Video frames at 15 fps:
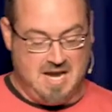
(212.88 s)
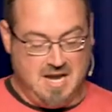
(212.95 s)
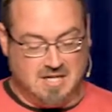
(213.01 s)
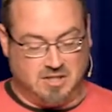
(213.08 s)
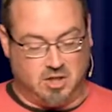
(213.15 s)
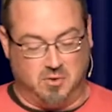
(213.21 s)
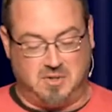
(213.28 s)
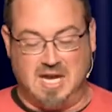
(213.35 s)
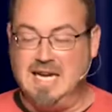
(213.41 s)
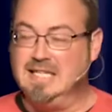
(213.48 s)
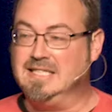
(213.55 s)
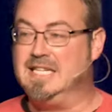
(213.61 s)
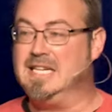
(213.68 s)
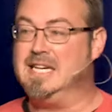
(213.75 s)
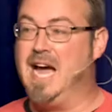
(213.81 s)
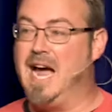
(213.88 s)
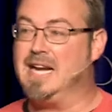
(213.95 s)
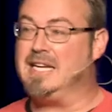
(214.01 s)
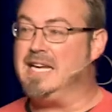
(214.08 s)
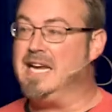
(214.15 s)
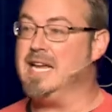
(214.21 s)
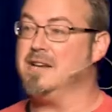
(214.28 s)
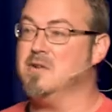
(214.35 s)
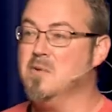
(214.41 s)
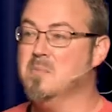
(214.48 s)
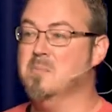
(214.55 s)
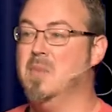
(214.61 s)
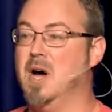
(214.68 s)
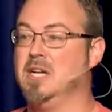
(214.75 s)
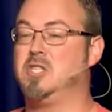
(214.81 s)
So things did not get
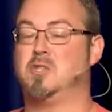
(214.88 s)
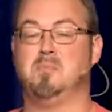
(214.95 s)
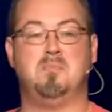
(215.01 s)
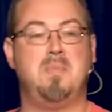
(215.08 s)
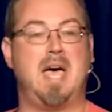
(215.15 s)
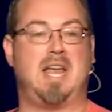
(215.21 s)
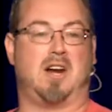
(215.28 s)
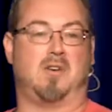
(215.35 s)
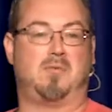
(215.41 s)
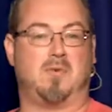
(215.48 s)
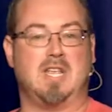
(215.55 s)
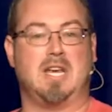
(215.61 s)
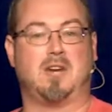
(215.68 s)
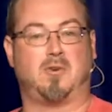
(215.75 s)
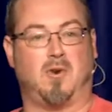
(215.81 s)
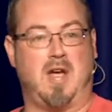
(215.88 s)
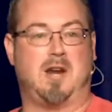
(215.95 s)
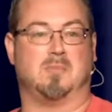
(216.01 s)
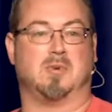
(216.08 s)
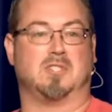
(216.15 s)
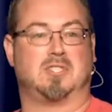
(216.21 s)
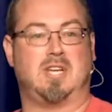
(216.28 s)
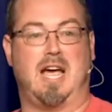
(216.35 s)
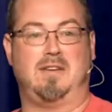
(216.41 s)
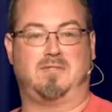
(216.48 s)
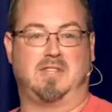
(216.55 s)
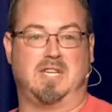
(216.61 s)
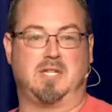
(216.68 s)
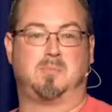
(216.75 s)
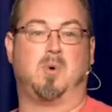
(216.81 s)
much better for the Incredibles after
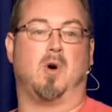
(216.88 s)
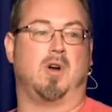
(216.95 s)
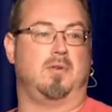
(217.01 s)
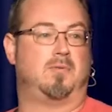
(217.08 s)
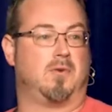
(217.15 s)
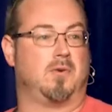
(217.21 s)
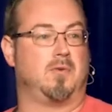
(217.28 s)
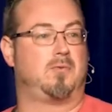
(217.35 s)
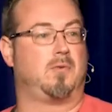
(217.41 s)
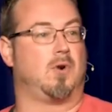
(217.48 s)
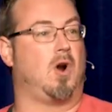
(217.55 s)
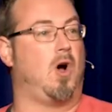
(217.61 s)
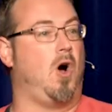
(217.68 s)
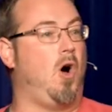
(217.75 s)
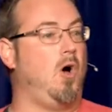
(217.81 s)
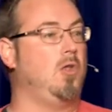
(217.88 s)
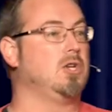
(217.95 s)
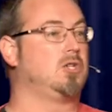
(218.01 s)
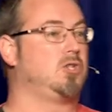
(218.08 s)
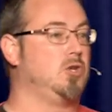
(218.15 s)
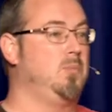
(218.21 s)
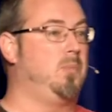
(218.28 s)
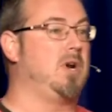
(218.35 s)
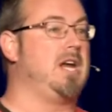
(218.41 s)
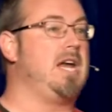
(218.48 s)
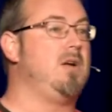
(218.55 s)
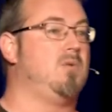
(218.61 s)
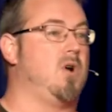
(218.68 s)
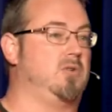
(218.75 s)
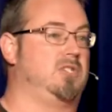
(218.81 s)
this point. For all the
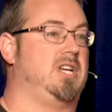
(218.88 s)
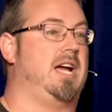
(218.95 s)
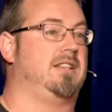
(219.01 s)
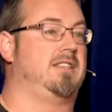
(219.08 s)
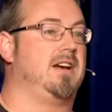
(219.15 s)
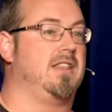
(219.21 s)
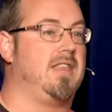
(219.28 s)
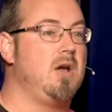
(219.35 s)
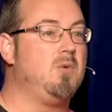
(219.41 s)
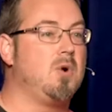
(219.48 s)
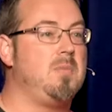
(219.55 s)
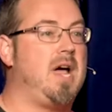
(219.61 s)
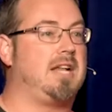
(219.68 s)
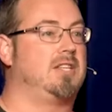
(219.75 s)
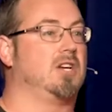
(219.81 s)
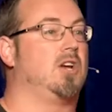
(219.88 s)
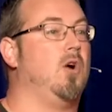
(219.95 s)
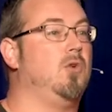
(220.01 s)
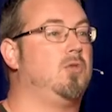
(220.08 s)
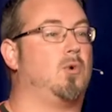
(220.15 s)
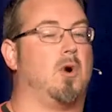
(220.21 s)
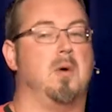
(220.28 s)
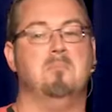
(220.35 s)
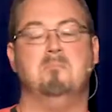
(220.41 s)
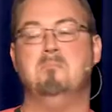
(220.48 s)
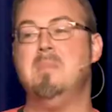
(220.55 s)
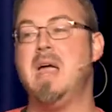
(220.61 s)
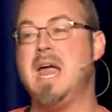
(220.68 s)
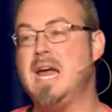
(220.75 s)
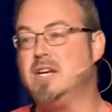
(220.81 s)
superheroes out there, they were about to go through a
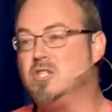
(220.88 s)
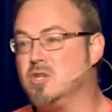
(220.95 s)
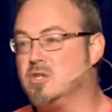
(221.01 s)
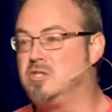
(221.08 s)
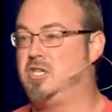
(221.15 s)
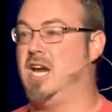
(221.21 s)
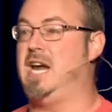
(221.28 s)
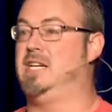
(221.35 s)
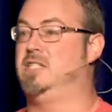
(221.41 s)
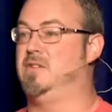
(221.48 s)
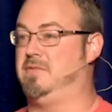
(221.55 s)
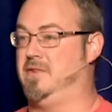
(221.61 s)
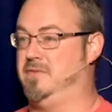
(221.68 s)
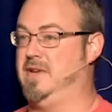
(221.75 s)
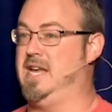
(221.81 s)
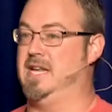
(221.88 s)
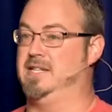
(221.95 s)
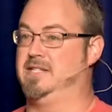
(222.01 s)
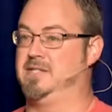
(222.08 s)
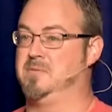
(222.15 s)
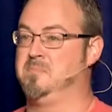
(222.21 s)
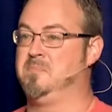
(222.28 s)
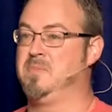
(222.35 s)
major change of events.